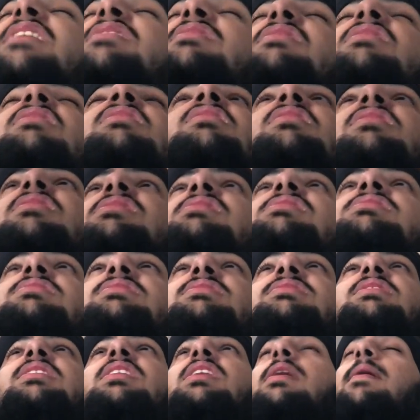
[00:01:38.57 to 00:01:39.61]
I
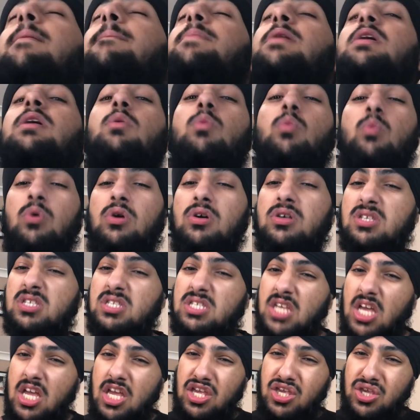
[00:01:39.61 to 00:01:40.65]
see, but was
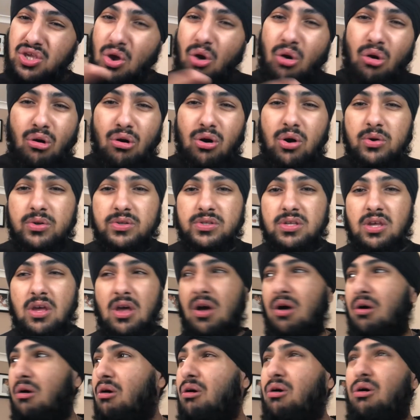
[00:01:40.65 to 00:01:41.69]
it yours
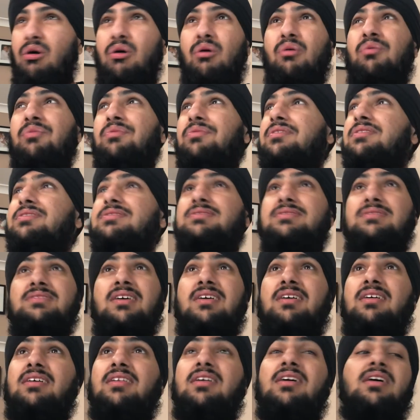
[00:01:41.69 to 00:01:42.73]
or was
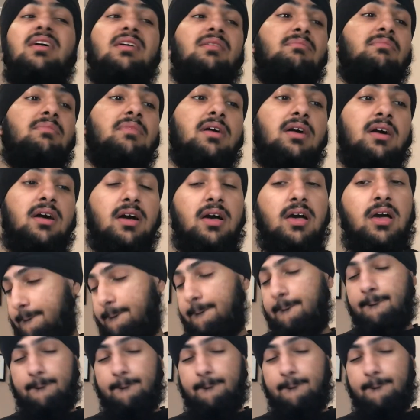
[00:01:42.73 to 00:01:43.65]
it mine?